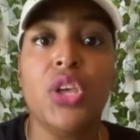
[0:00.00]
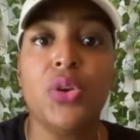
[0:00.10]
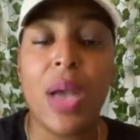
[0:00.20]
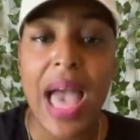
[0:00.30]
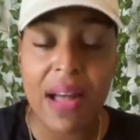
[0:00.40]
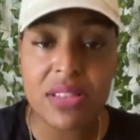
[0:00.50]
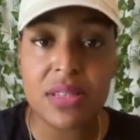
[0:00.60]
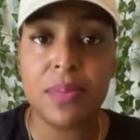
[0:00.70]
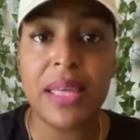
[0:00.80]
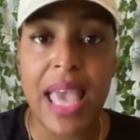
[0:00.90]
You have
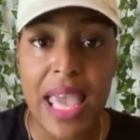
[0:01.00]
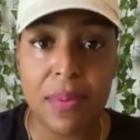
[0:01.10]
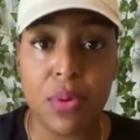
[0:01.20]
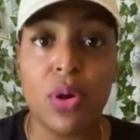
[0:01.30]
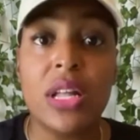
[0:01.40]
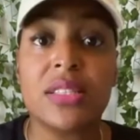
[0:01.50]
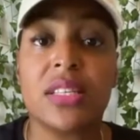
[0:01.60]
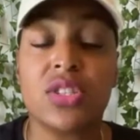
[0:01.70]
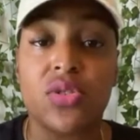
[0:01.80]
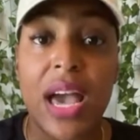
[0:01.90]
to be able
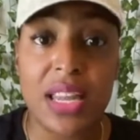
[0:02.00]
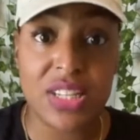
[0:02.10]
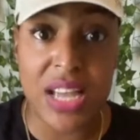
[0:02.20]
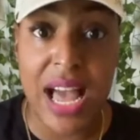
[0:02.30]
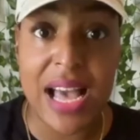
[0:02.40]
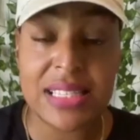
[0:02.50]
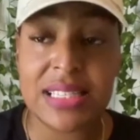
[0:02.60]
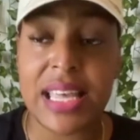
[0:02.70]
to strategize and